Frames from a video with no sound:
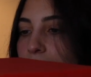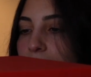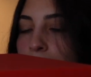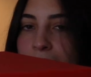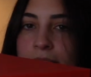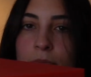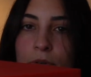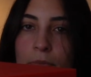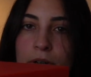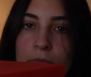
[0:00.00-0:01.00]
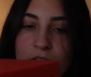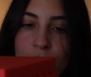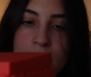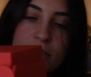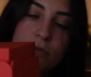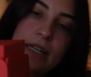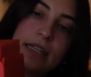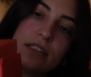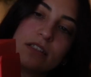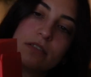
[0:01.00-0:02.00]
like making the proper measurements of
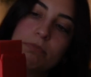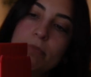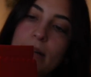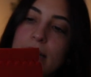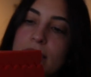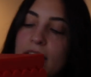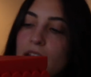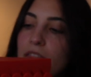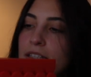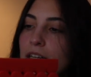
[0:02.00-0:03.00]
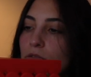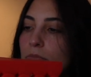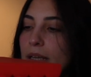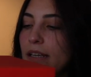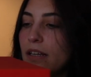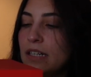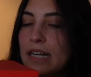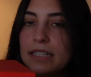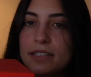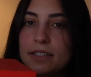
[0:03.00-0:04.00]
that. But yeah, I think that could be a
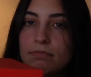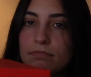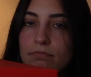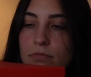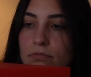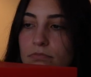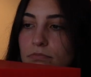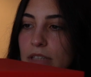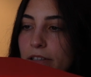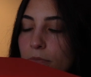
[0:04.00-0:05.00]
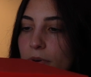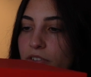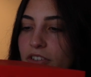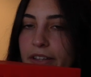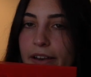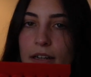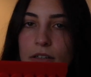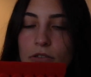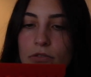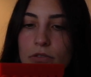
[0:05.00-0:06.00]
nice little project that I
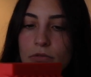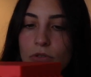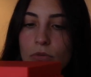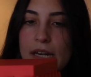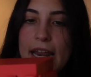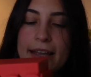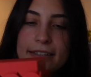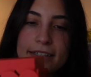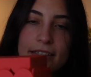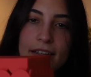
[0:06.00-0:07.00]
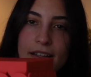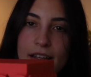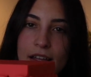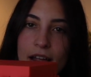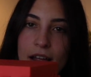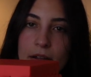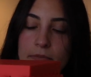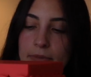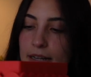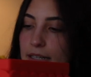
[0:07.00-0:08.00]
could do next.
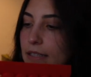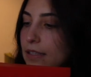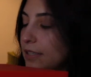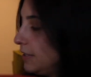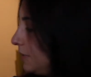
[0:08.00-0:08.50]
But